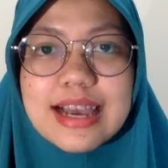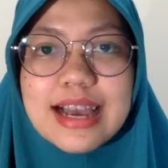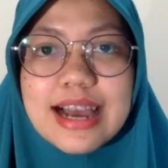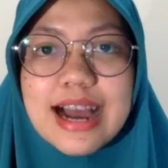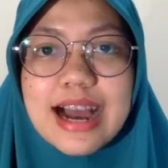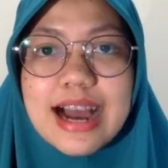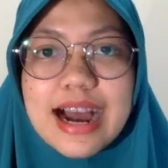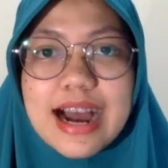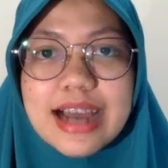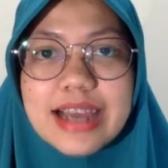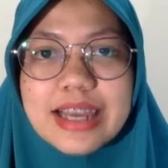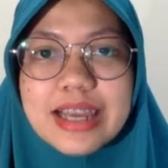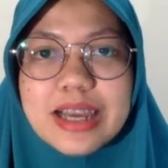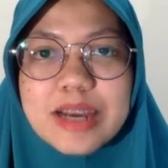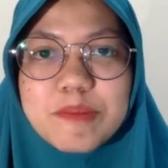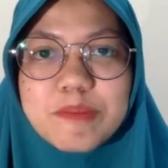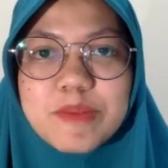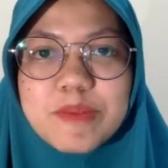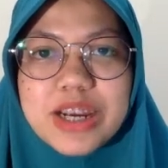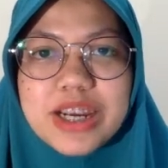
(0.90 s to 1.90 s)
Hi,
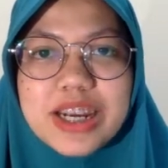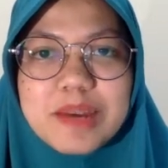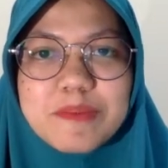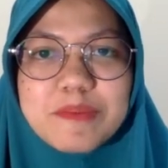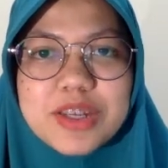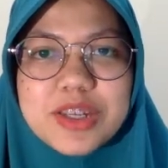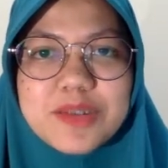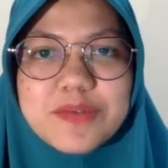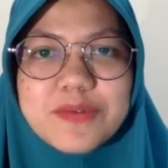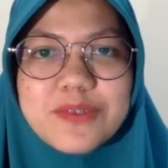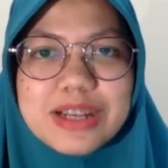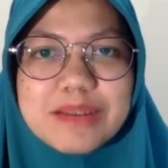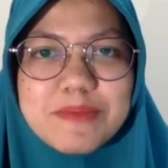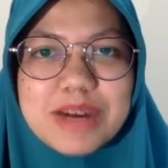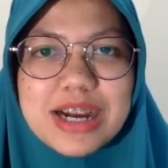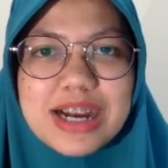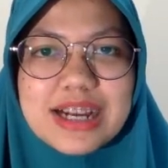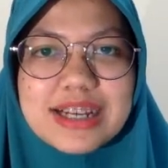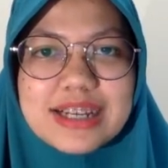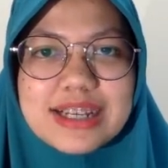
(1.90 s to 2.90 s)
my name is
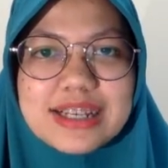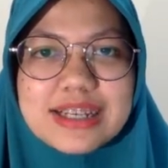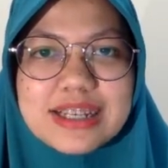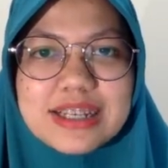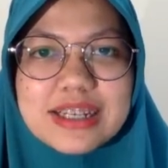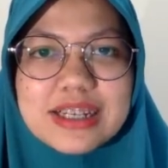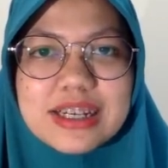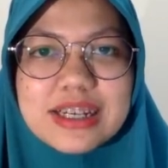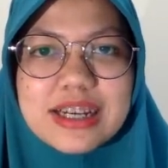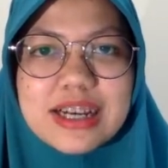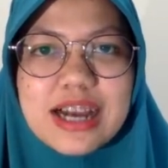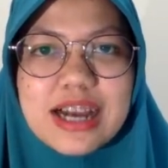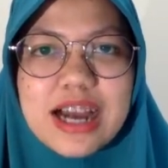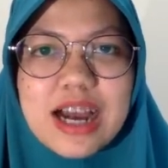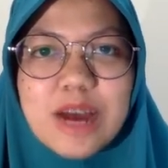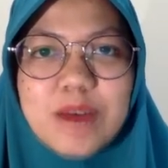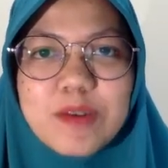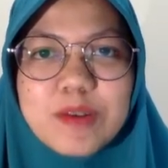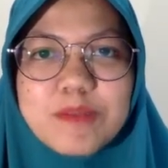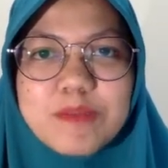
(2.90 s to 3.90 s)
Fatma.
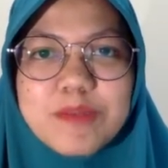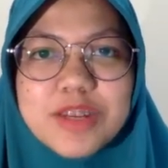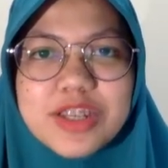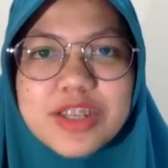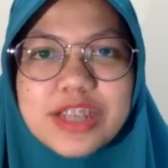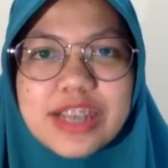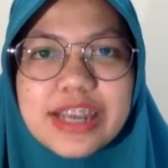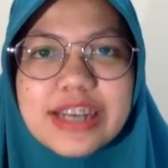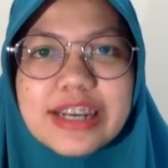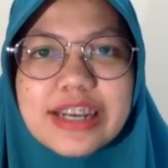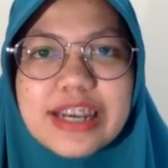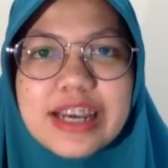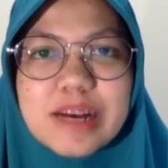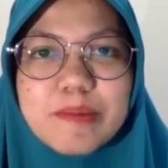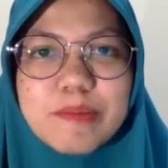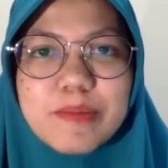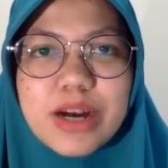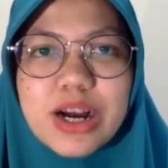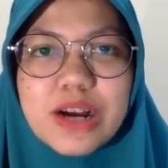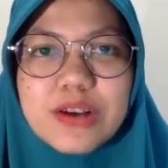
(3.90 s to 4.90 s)
I will present
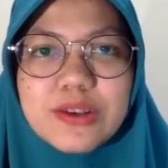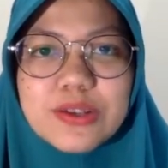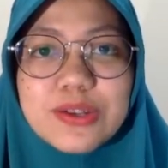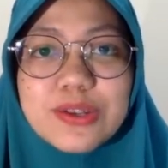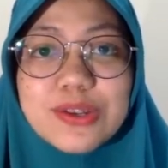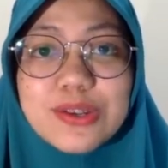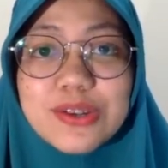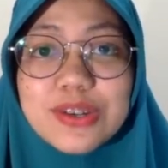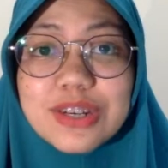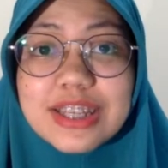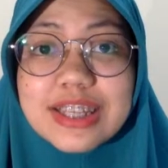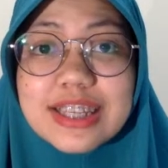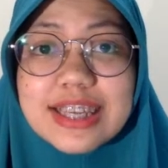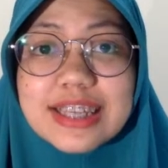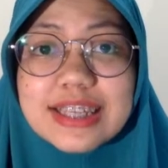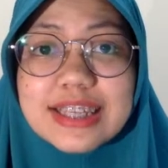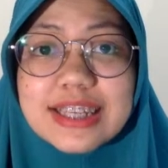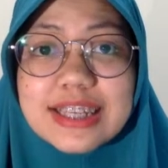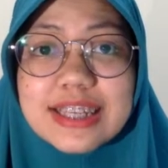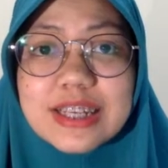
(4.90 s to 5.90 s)
about unit
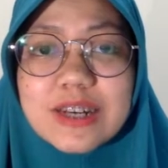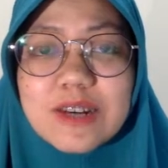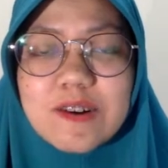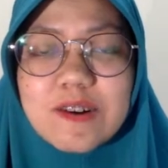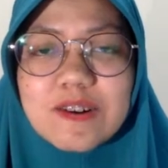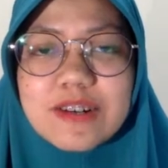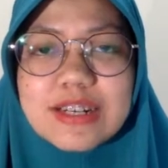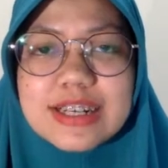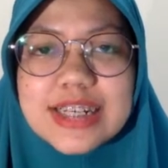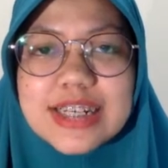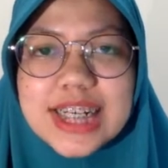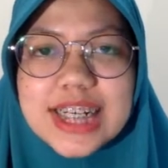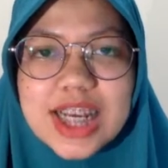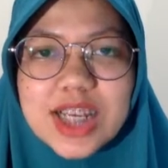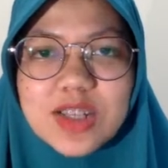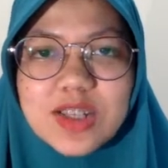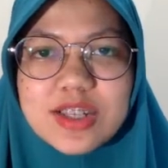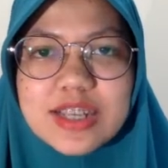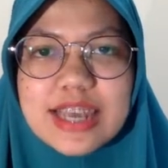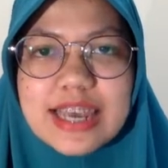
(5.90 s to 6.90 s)
testing on
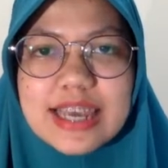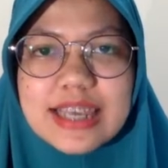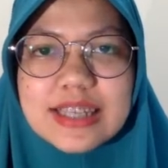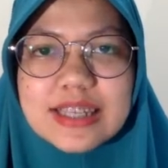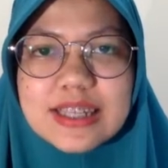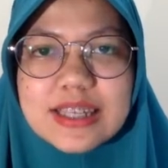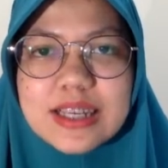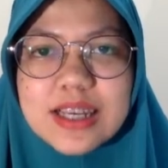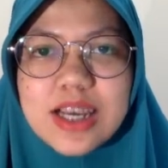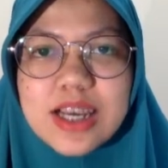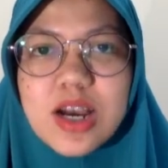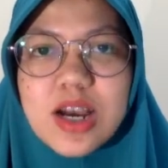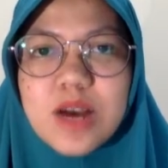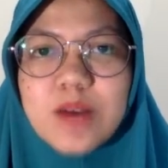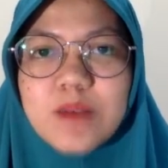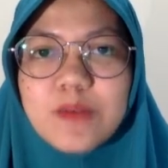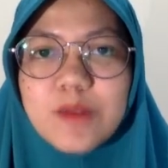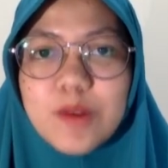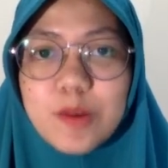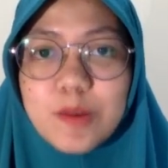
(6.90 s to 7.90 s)
Next.js
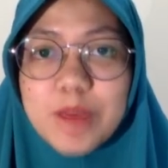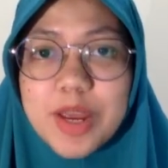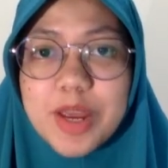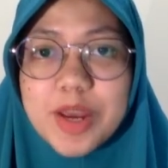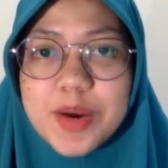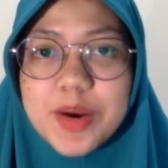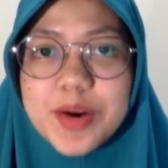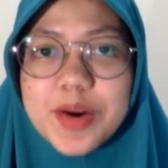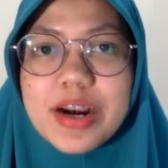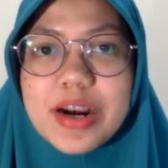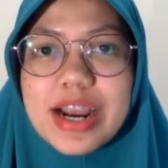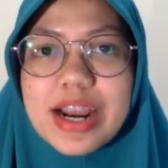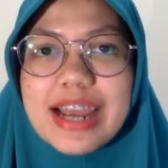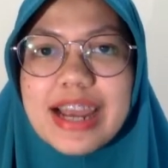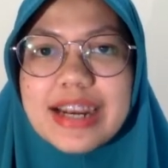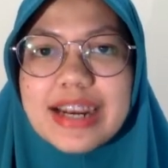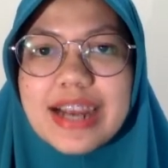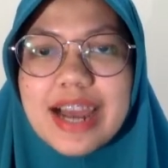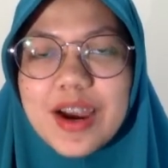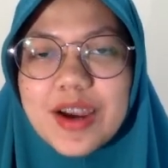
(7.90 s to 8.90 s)
for better
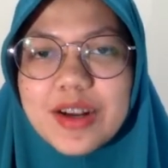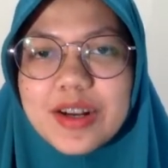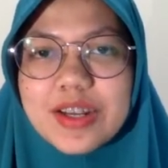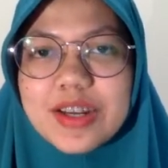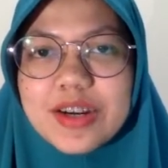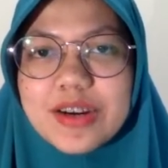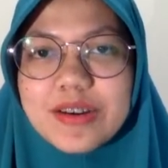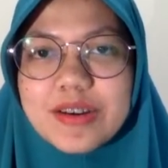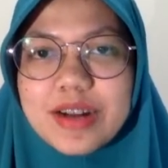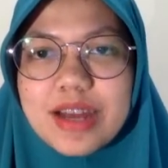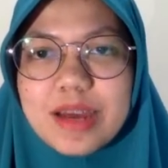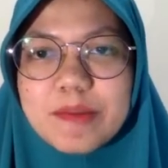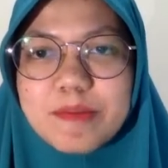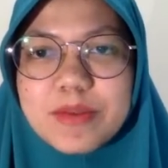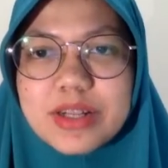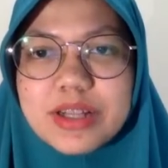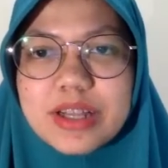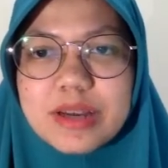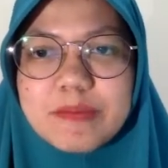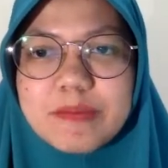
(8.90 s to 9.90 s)
and highly
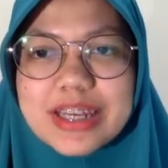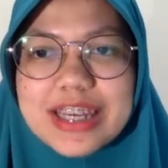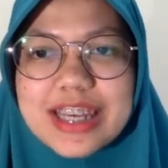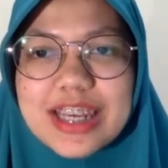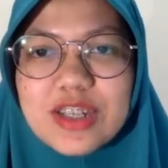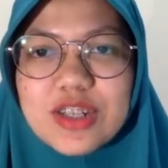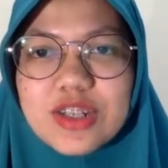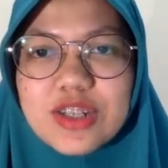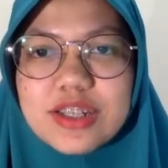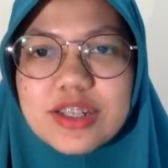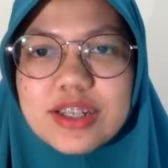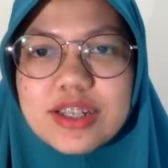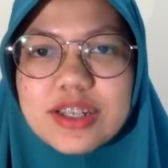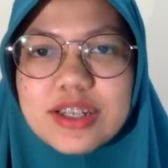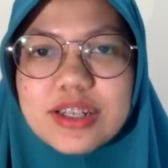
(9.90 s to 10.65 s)
reliable applications.